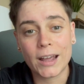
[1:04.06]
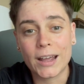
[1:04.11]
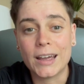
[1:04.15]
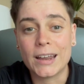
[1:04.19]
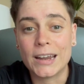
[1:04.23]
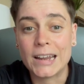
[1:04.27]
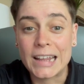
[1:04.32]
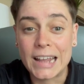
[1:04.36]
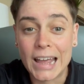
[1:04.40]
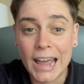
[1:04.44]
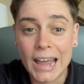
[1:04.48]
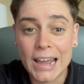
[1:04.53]

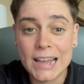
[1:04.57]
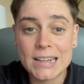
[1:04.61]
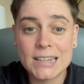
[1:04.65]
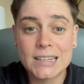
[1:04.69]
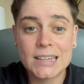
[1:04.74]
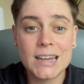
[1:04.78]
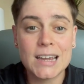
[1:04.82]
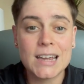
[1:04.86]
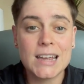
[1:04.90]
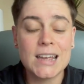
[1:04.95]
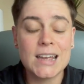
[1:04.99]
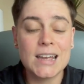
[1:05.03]
and gait,
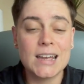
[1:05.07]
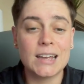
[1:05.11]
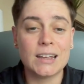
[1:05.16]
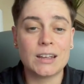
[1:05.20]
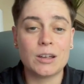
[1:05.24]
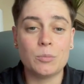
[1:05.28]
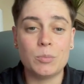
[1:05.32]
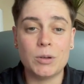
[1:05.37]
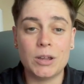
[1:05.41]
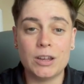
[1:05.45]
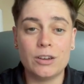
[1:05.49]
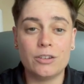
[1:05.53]
it could
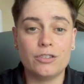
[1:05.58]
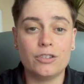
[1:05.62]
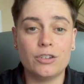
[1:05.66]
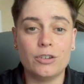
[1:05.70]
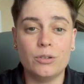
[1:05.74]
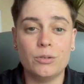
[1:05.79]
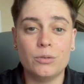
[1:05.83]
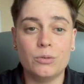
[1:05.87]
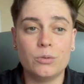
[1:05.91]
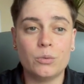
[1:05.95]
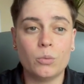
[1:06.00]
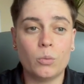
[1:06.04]
be
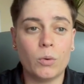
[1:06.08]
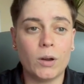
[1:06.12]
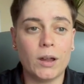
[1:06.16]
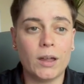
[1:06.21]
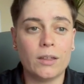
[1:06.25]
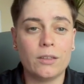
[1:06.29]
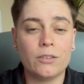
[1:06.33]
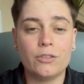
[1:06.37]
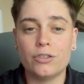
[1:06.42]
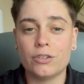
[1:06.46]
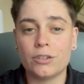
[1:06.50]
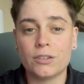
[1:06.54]
issues
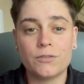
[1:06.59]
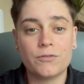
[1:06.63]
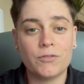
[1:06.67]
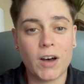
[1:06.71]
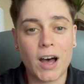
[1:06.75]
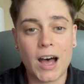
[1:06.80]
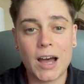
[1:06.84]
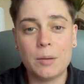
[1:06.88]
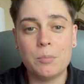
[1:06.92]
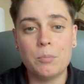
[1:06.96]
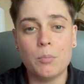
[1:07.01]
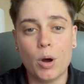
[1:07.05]
with just
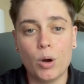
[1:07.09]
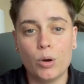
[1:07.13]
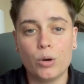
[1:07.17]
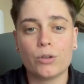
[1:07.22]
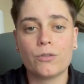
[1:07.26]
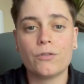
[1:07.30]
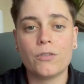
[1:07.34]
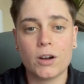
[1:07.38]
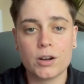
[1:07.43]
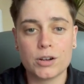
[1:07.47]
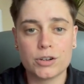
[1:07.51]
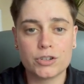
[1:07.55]
fine motor
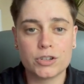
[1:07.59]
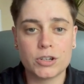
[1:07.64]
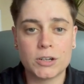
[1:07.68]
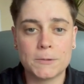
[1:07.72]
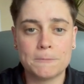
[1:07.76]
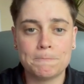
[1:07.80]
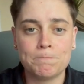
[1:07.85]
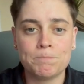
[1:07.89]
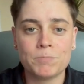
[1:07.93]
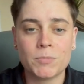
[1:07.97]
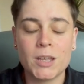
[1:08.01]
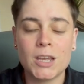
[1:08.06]
function.